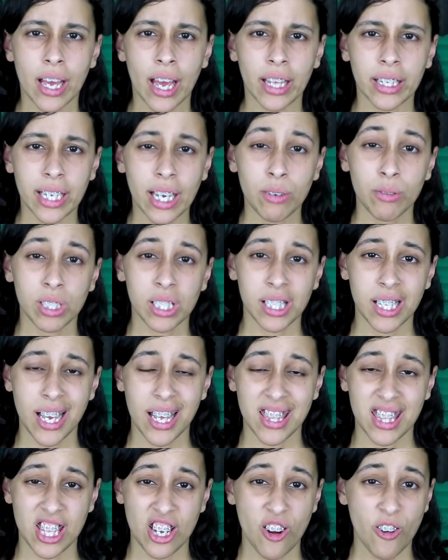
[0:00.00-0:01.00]
And that was
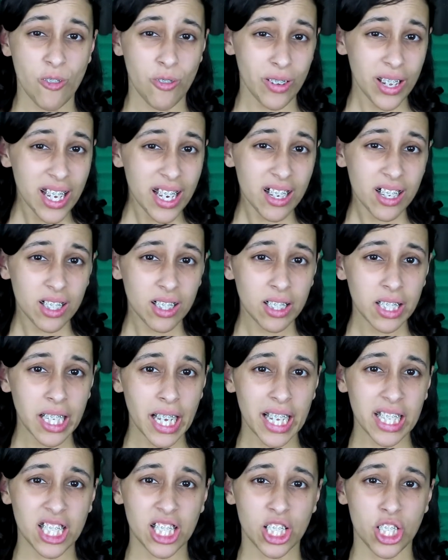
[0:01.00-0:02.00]
that their vehicle
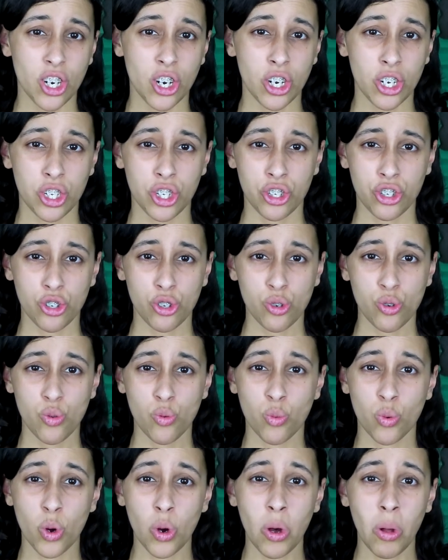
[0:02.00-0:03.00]
had started
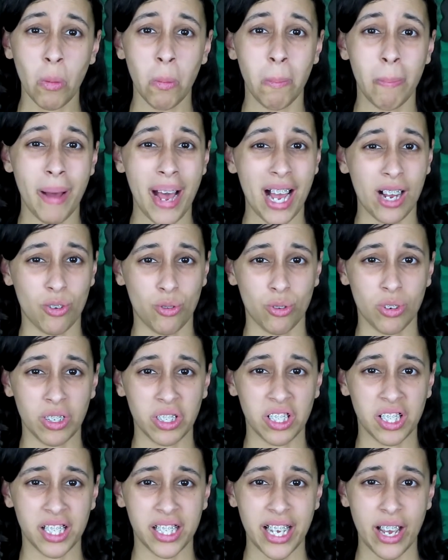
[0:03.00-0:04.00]
to roll
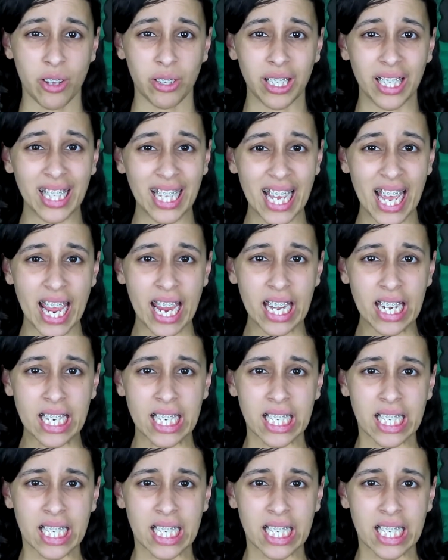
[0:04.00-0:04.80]
backwards down the lane.